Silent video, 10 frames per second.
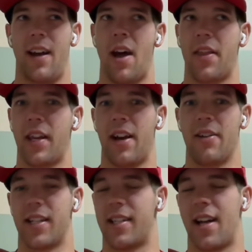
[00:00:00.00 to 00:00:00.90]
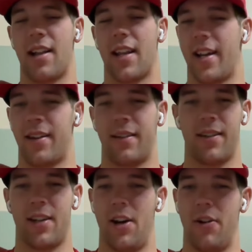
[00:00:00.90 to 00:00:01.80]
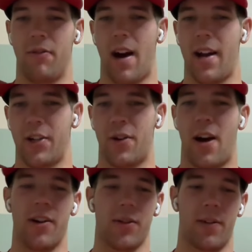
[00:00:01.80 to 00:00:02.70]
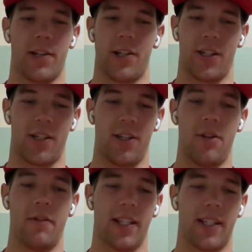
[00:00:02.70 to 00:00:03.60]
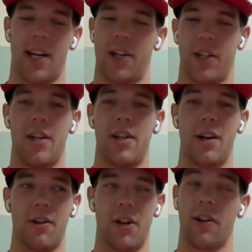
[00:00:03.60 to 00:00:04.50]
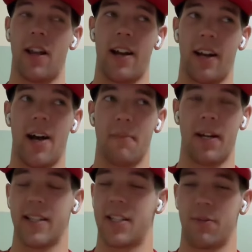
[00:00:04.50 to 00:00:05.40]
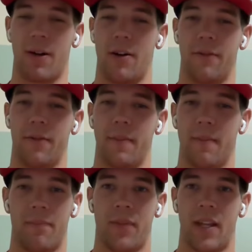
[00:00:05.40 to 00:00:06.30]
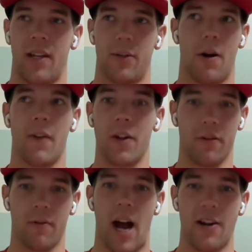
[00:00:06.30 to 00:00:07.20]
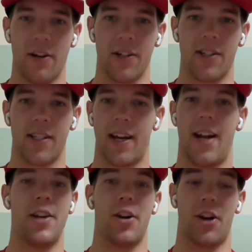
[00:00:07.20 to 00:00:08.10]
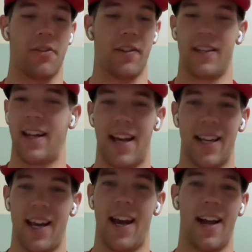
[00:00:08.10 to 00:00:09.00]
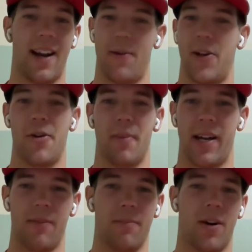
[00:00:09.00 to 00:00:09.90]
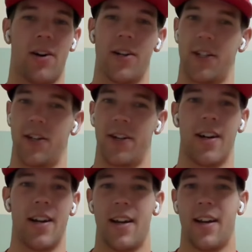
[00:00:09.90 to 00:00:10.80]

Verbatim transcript: nothing else. It's not like, you know, riding trials where it's just you in the section. You know, you're lining up against 12, 12 other riders and you're going head to head. I mean, you're banging bars, you're